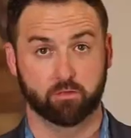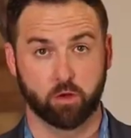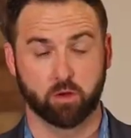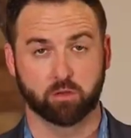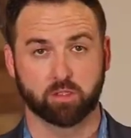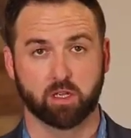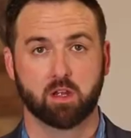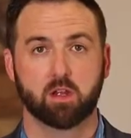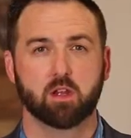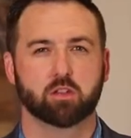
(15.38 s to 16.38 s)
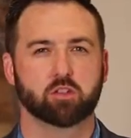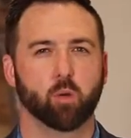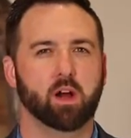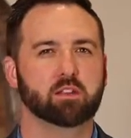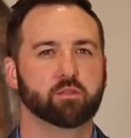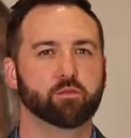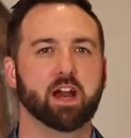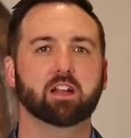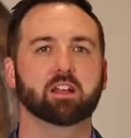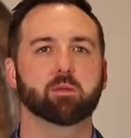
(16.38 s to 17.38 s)
photos. So while it's
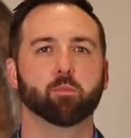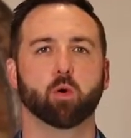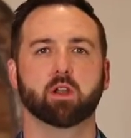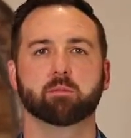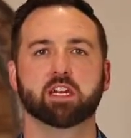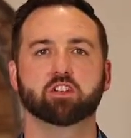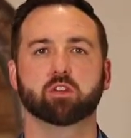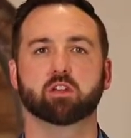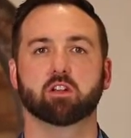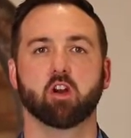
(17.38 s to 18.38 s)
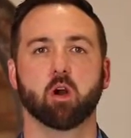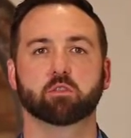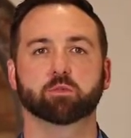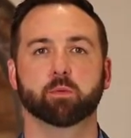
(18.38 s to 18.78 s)
vitally important to make sure that your home is